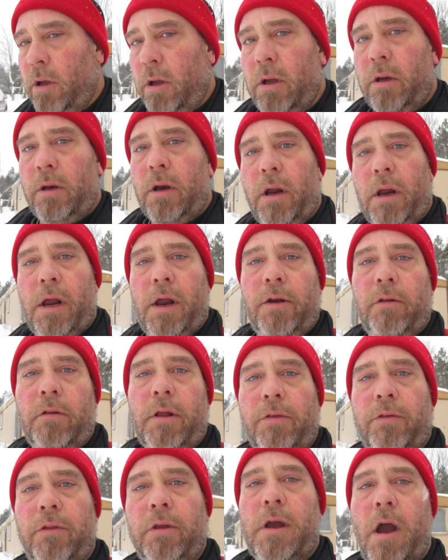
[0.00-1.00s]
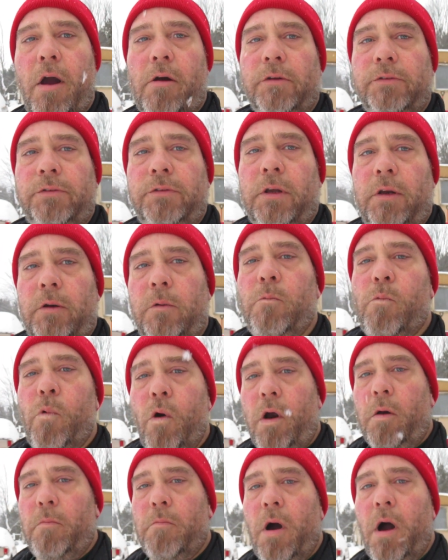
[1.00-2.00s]
and I had to let the car sit and
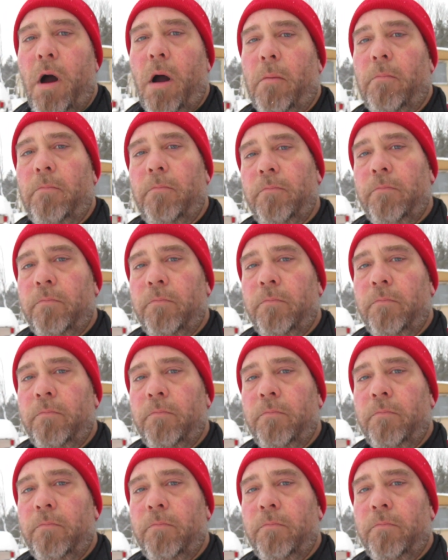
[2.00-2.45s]
warm up